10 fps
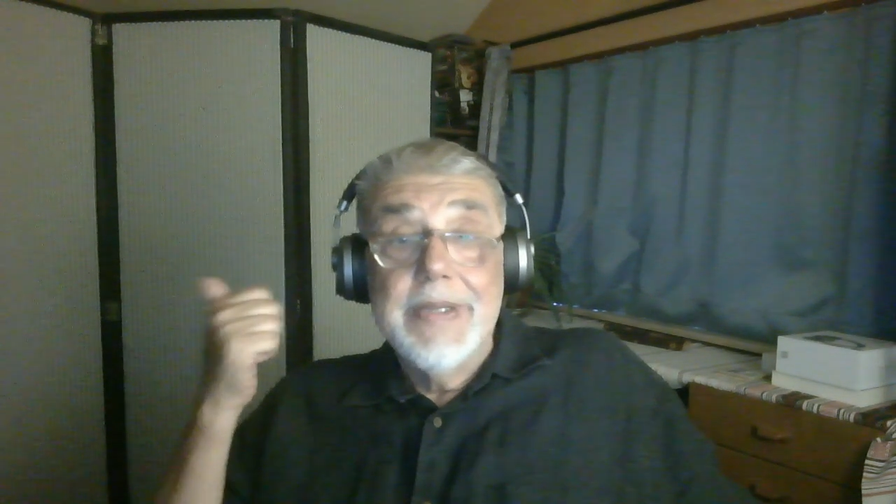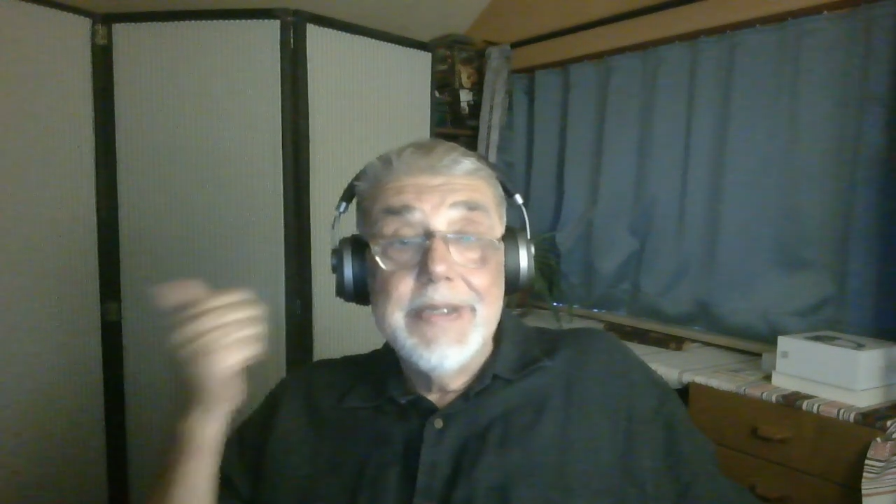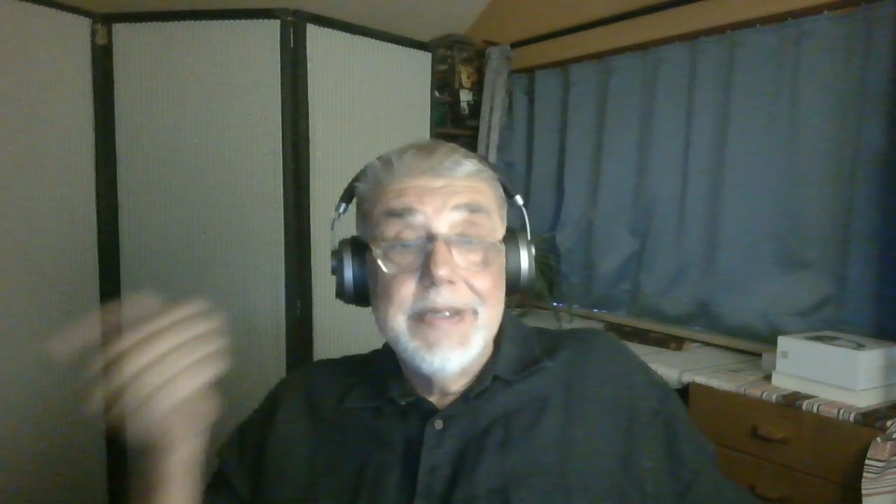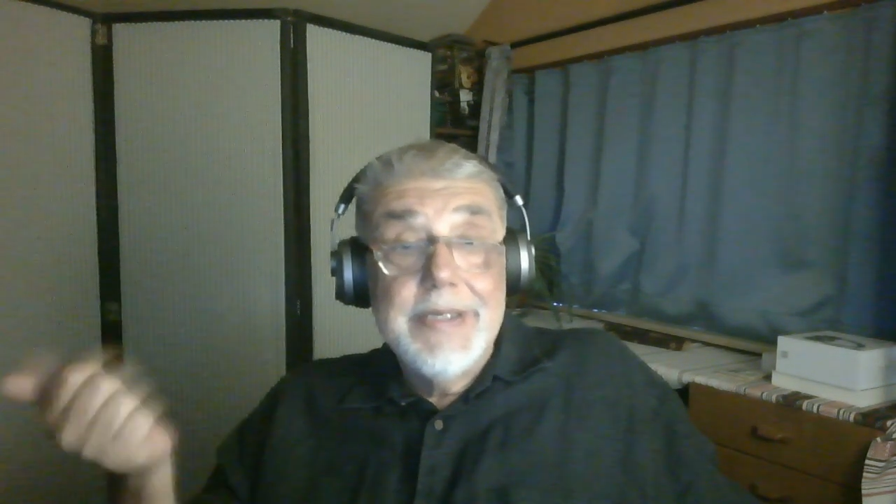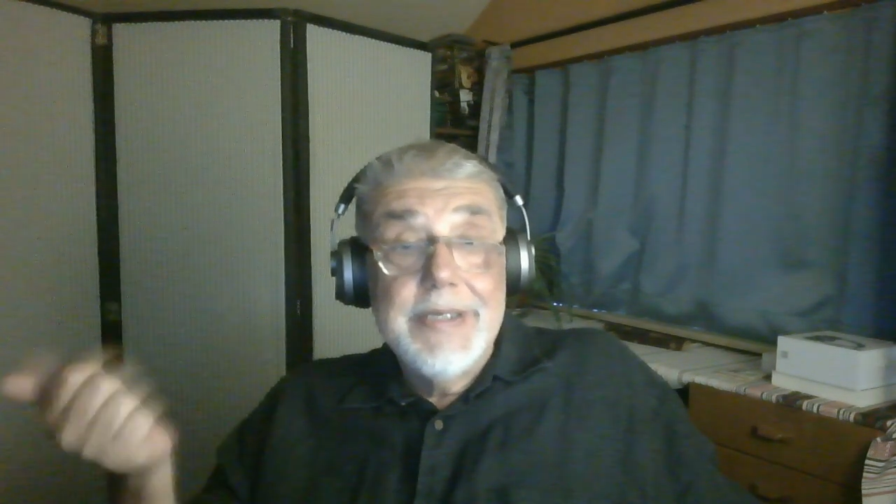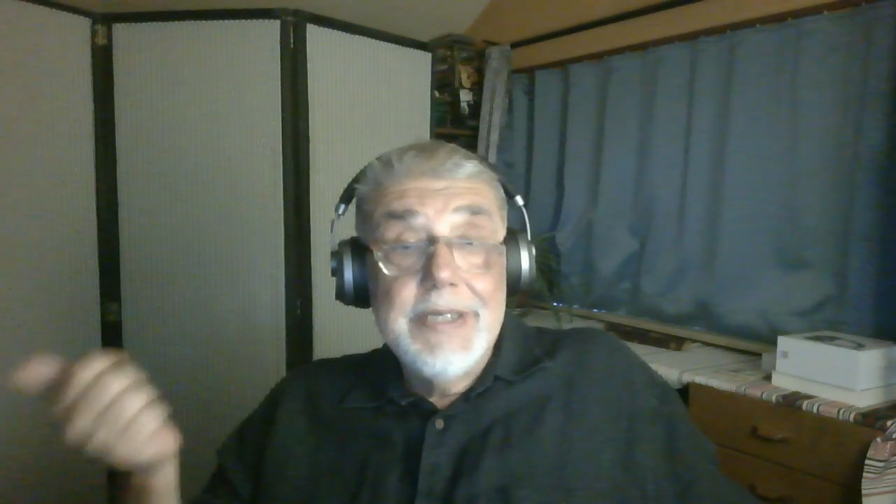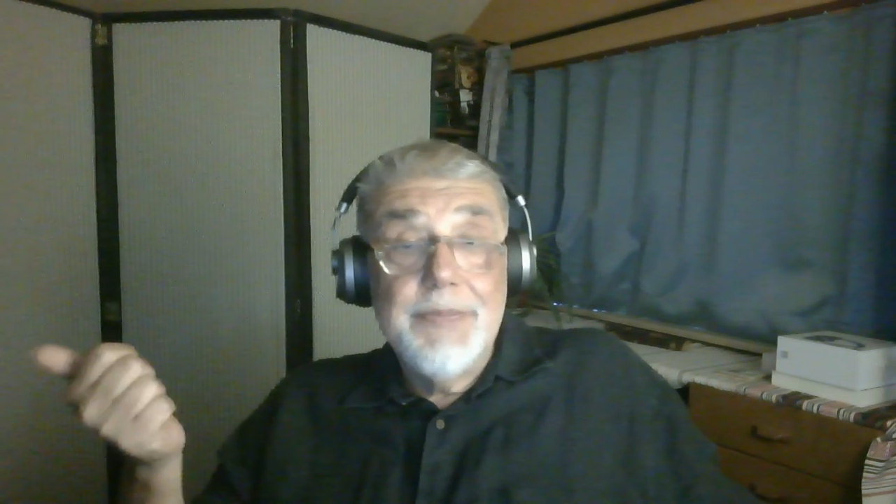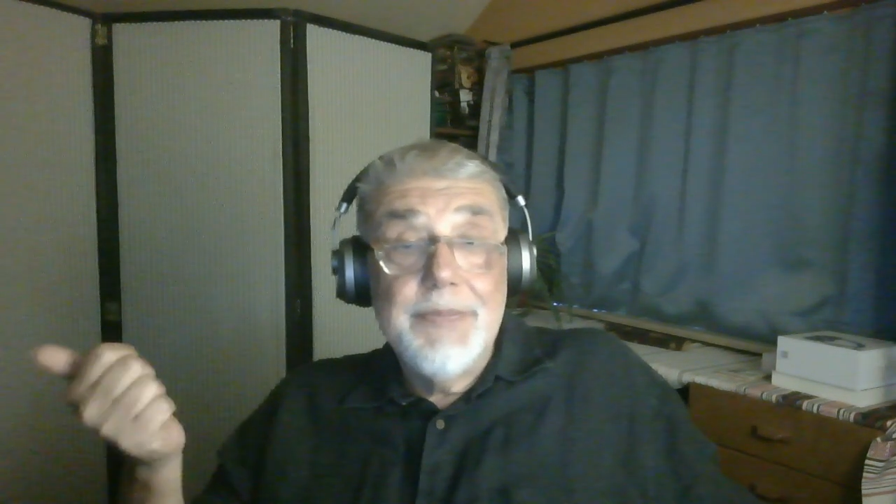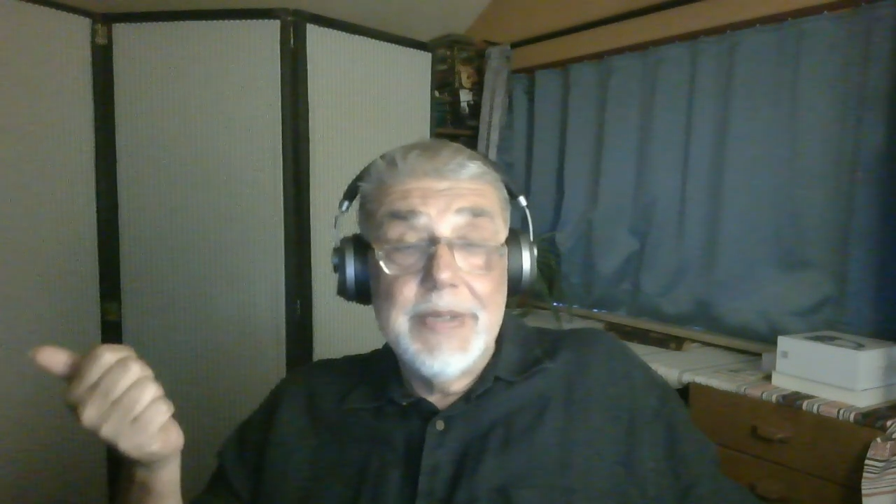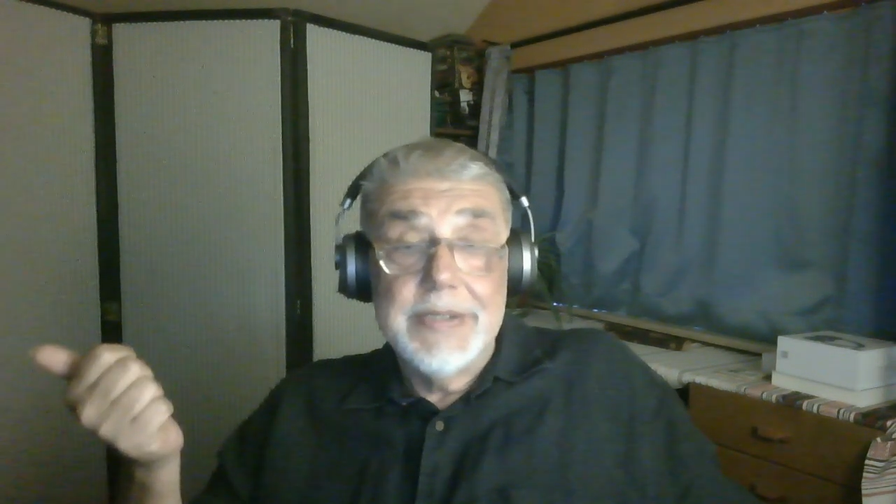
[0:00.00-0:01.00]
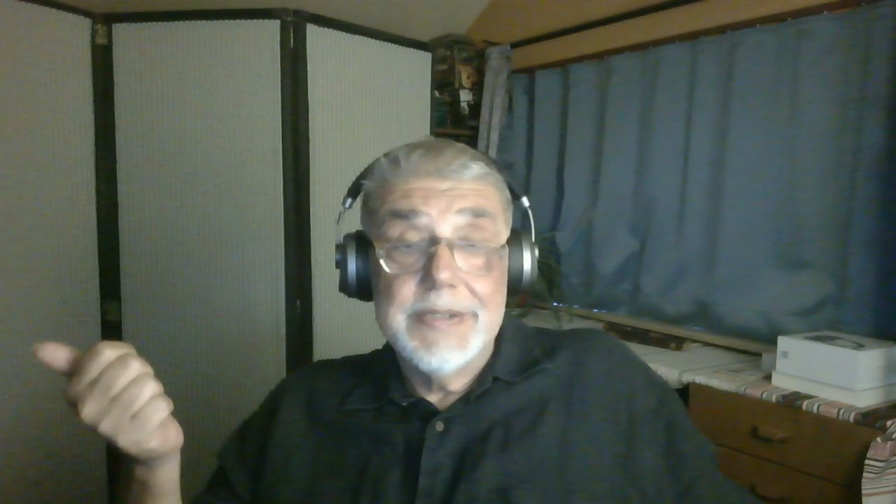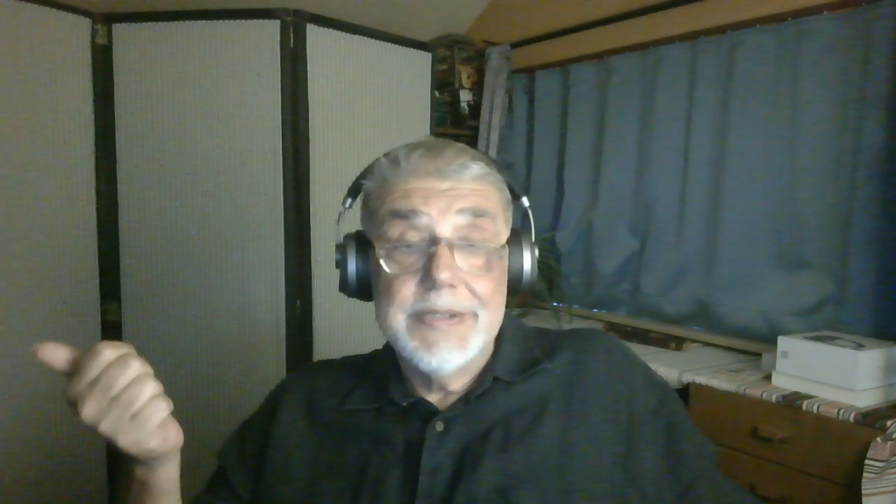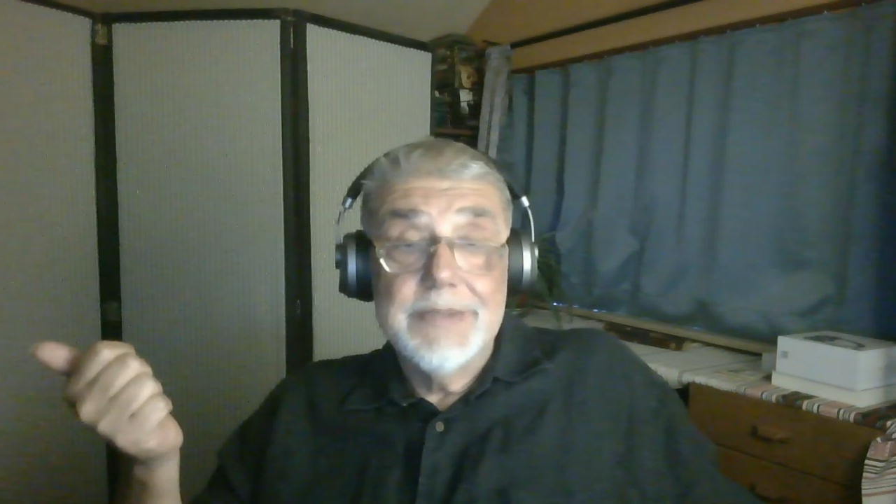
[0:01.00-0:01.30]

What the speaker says: Heat bills,